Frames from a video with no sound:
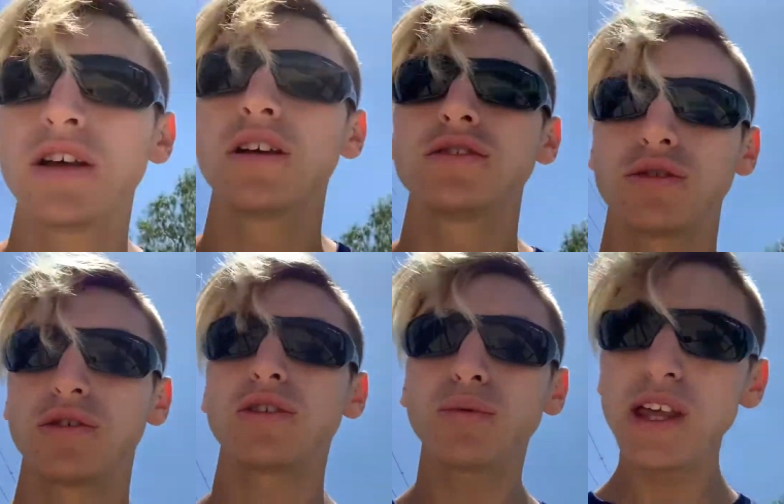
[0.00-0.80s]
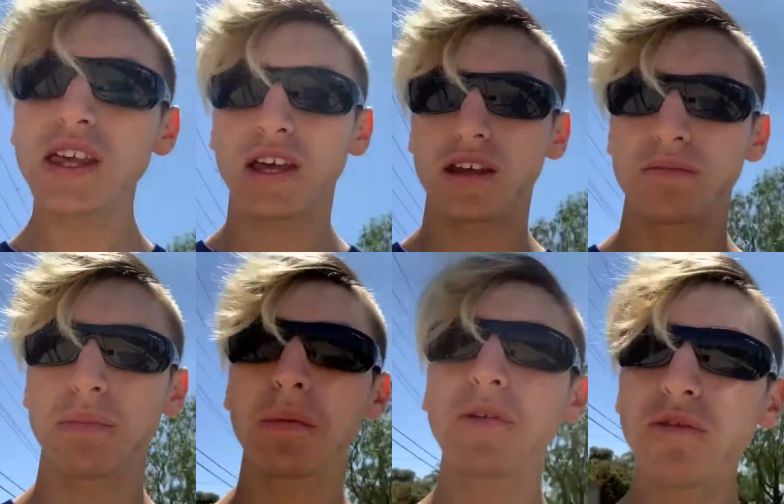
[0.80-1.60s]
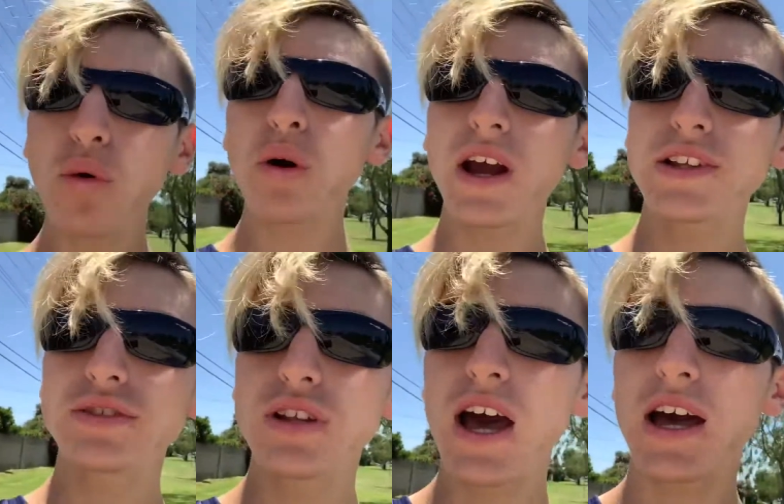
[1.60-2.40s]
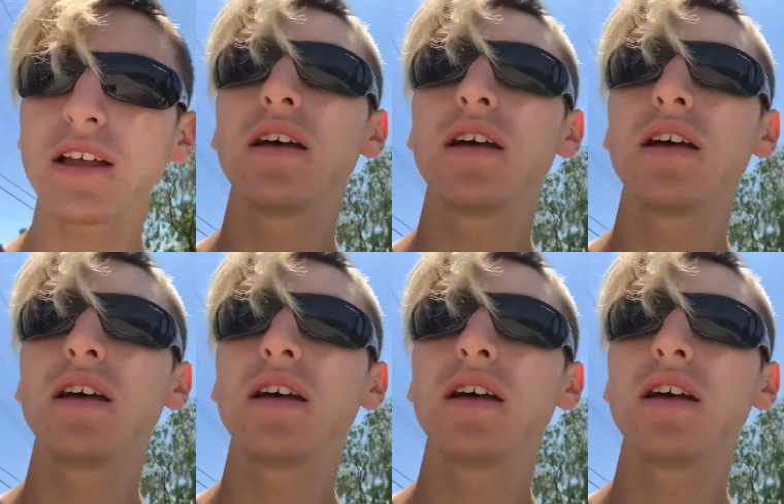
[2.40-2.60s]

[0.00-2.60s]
during the weekend. But before I do that,